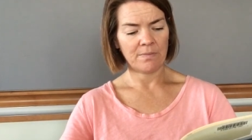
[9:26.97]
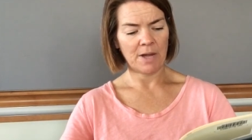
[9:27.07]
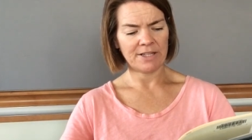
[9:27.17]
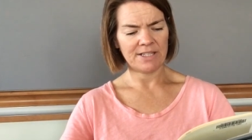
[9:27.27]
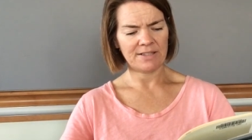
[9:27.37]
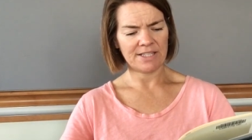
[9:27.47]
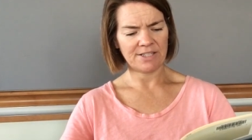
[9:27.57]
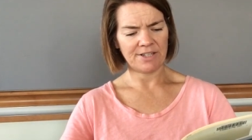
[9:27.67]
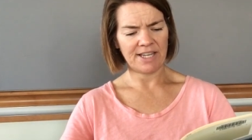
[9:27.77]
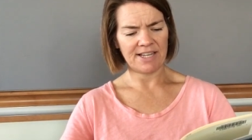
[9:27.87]
Molly lets
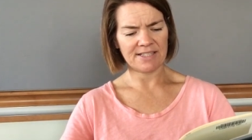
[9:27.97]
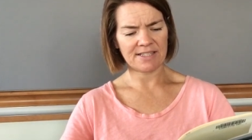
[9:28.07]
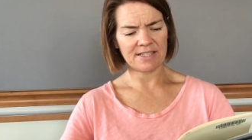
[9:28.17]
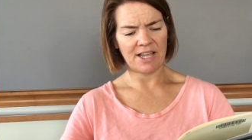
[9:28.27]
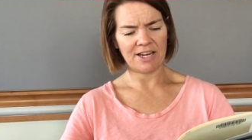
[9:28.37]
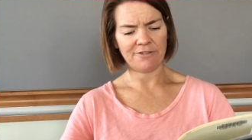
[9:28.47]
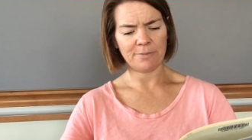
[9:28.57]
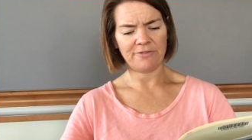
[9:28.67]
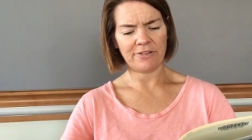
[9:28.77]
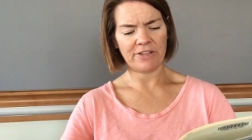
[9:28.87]
her gaze slide
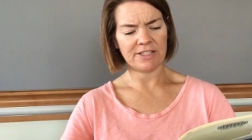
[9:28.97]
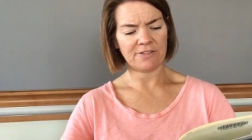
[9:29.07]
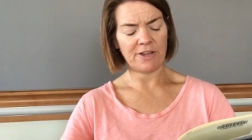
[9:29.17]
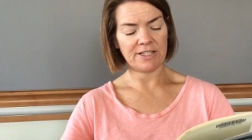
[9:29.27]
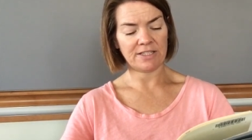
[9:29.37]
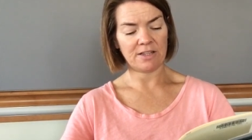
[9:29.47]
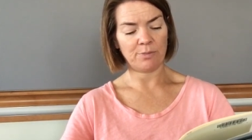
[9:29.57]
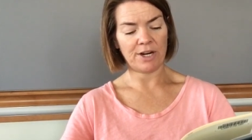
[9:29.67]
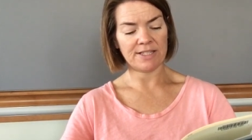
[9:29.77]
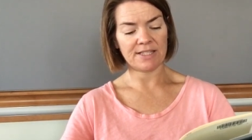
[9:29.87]
from Vivian's face to the
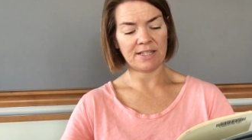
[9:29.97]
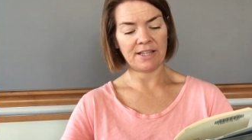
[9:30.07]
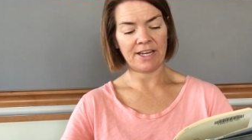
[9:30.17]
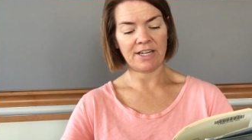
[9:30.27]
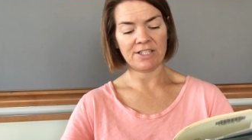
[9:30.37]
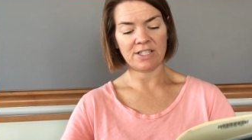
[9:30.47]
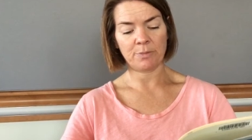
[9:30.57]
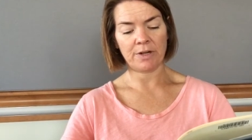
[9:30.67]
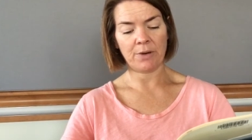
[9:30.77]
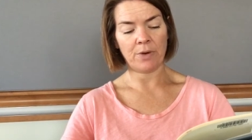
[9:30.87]
bright sunlight and
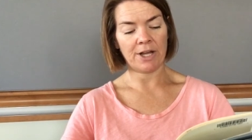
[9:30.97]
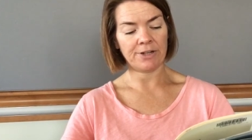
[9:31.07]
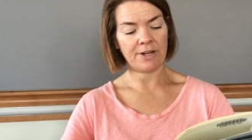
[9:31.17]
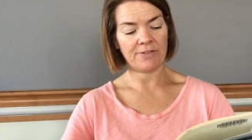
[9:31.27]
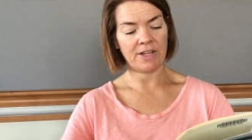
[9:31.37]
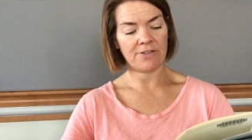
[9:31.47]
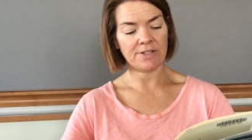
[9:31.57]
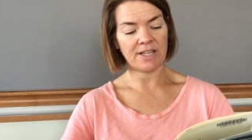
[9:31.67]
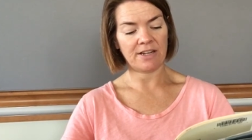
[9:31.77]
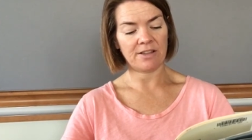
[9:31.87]
shimmering water on the other
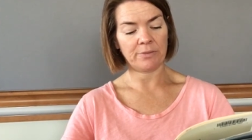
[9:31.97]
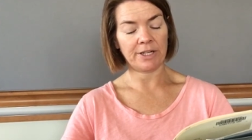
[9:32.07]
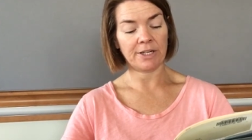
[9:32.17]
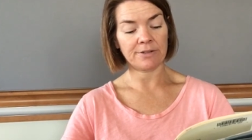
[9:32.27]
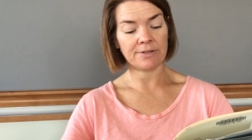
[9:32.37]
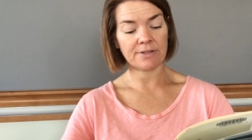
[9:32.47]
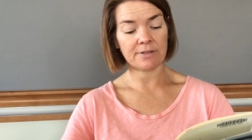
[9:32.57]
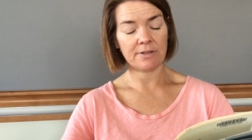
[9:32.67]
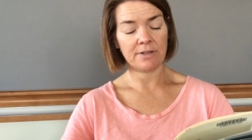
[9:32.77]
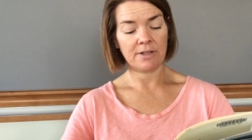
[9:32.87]
side of the windows.
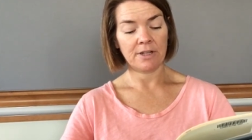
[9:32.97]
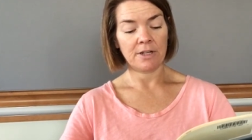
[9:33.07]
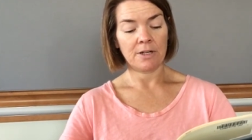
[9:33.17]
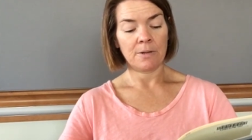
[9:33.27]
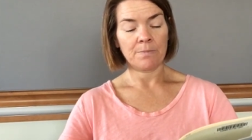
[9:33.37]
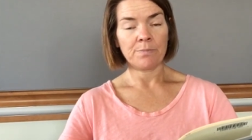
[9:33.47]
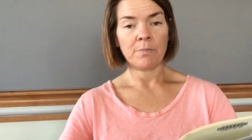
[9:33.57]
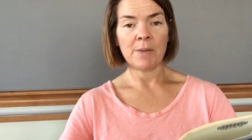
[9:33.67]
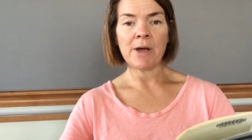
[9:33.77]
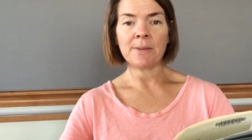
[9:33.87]

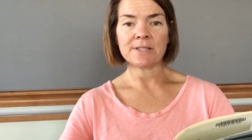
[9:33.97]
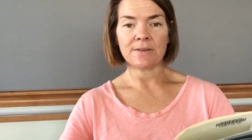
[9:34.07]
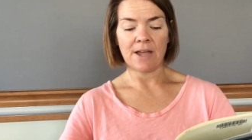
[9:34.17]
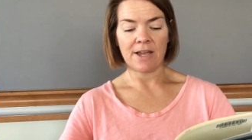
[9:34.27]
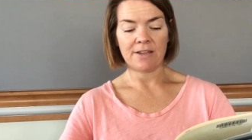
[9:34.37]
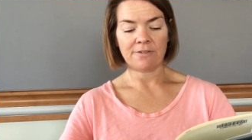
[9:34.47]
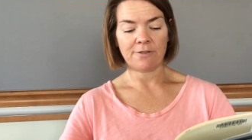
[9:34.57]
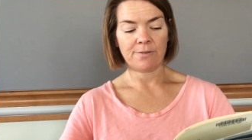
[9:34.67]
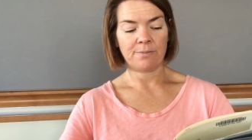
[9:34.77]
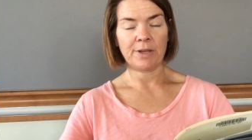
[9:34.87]
My mom's alive,
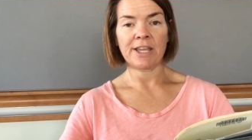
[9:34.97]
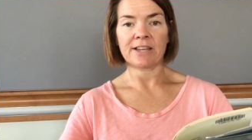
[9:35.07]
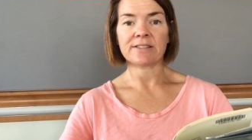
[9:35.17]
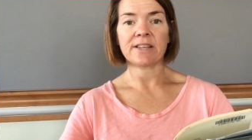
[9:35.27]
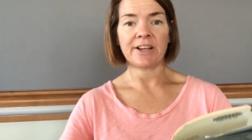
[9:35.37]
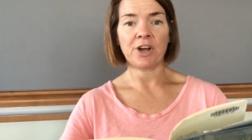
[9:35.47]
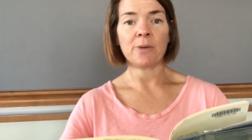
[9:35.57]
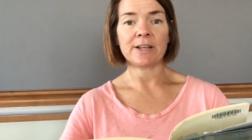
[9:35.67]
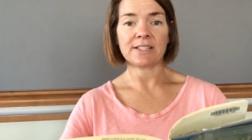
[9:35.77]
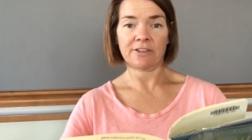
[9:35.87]
but yes, I call
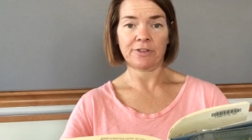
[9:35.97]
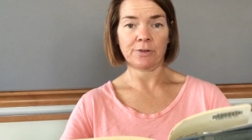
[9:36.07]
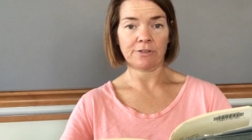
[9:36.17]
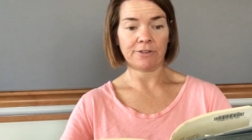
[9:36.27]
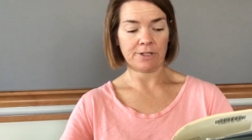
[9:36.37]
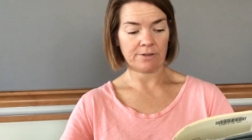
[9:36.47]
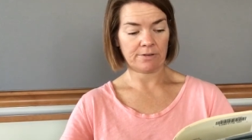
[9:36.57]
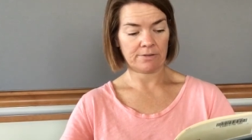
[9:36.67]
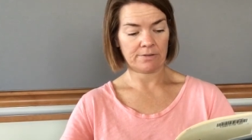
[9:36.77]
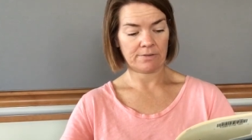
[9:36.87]
myself an orphan.
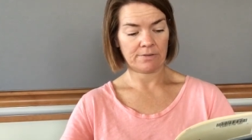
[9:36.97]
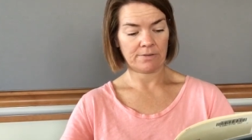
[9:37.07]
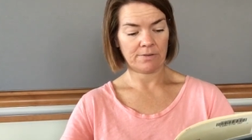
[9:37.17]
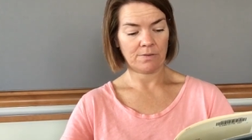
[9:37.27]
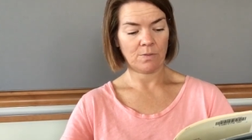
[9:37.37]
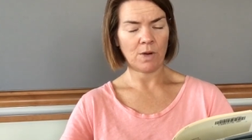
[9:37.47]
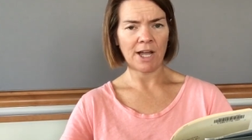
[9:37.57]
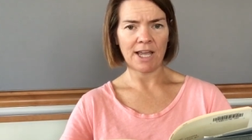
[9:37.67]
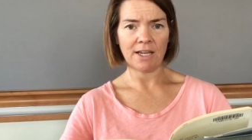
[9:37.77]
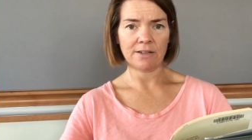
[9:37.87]

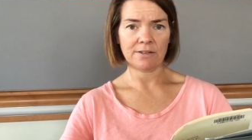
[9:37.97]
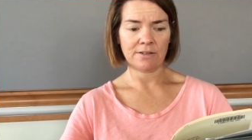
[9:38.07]
Why?